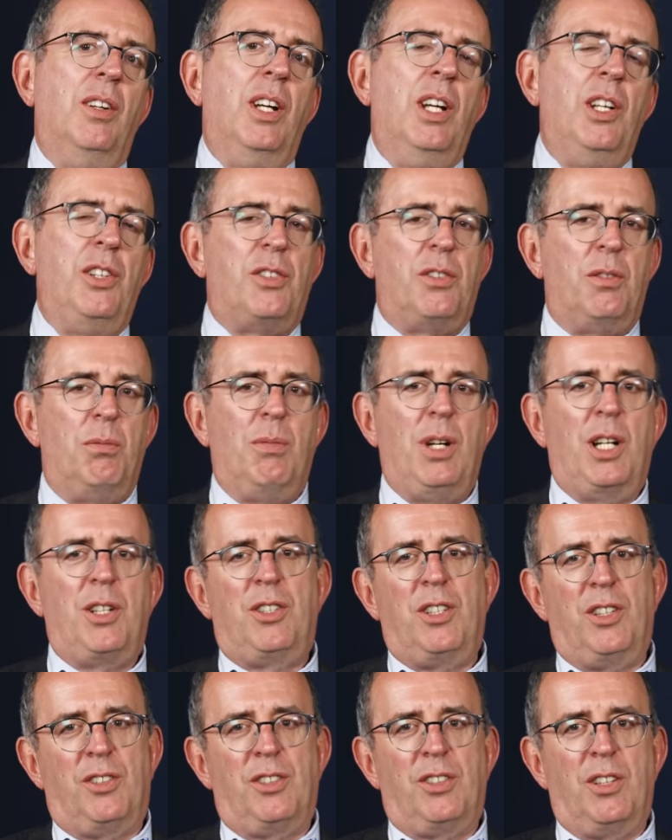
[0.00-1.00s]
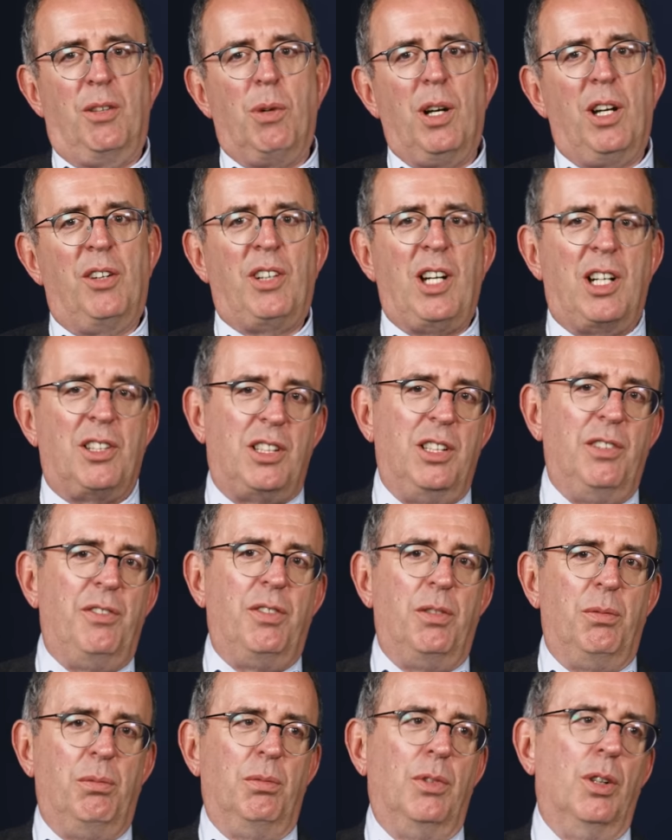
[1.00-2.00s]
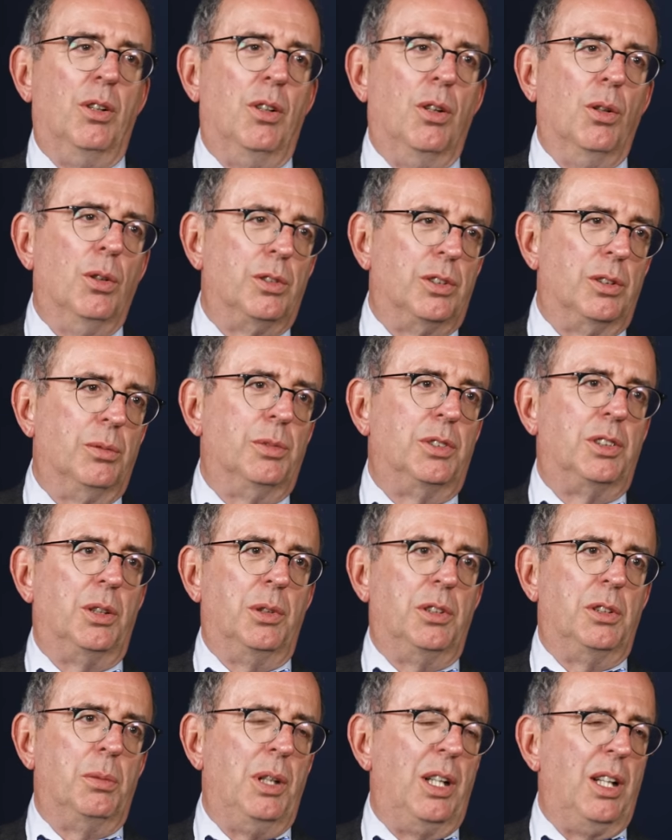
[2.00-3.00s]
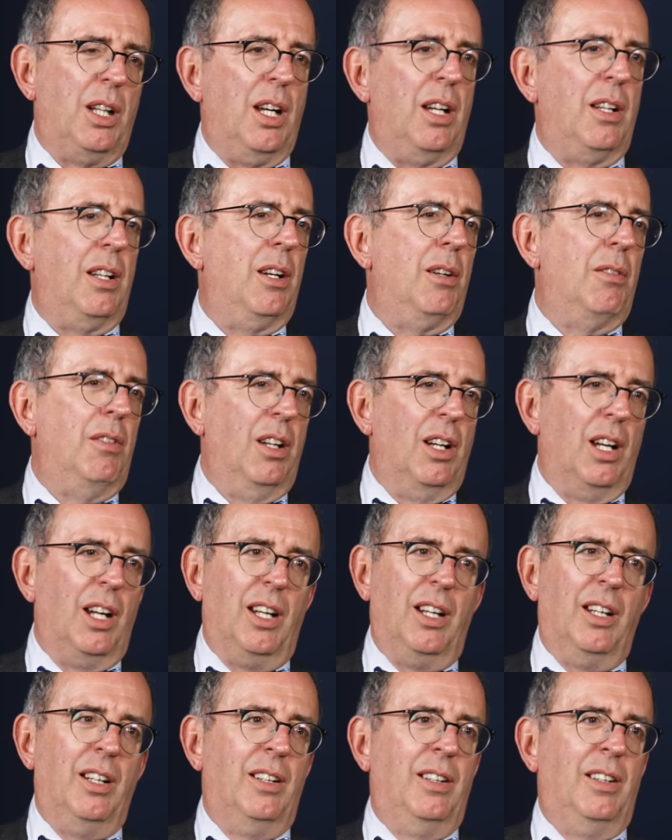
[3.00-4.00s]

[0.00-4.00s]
He's from Manchester. Well, he's actually from Oldham, so he's a bit like that, really.